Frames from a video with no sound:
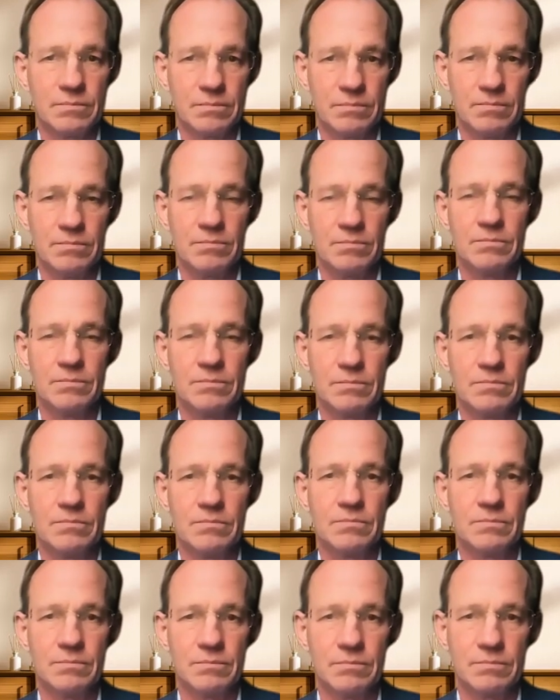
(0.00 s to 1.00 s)

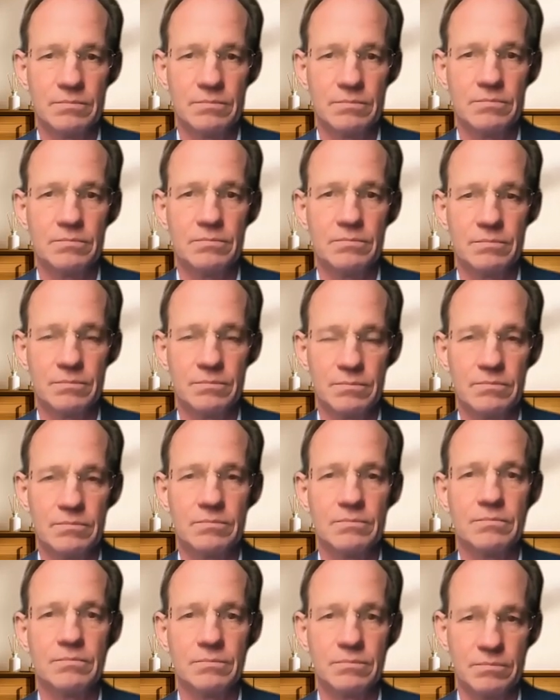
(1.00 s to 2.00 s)

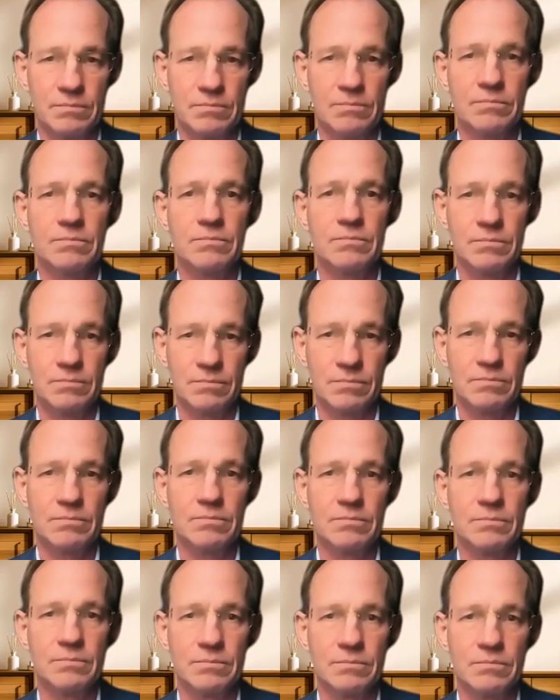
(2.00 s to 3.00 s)

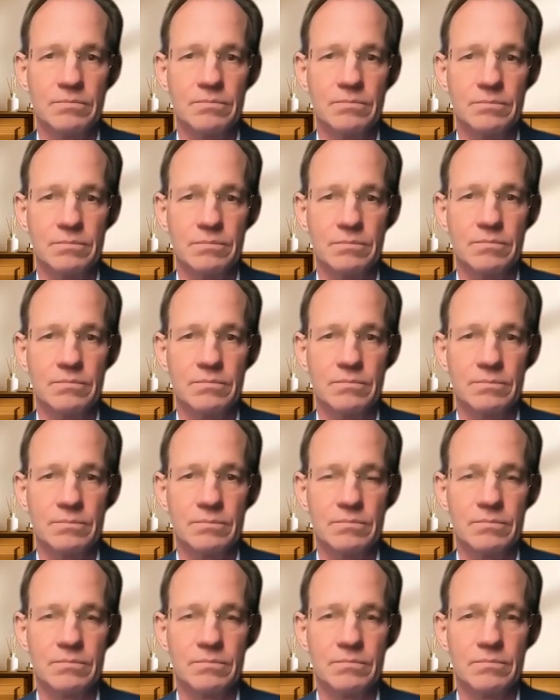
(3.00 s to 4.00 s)

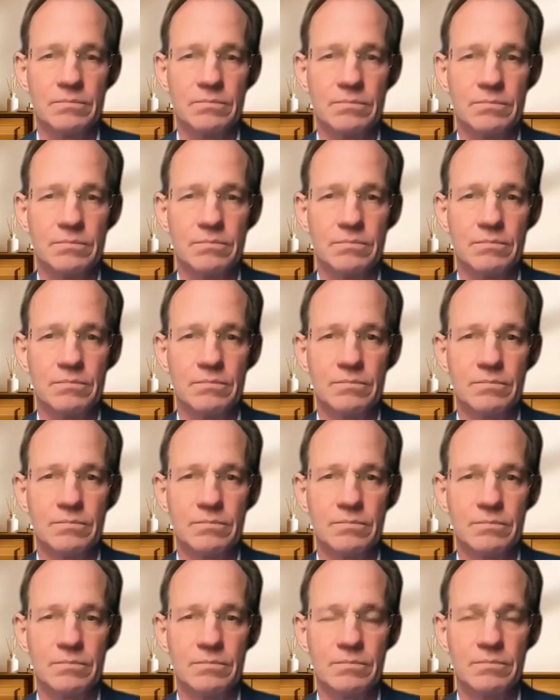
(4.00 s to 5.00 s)

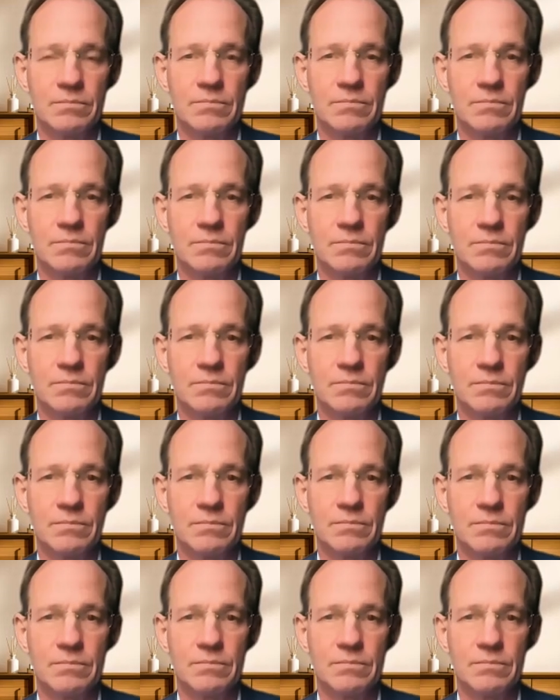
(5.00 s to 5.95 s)
[no speech]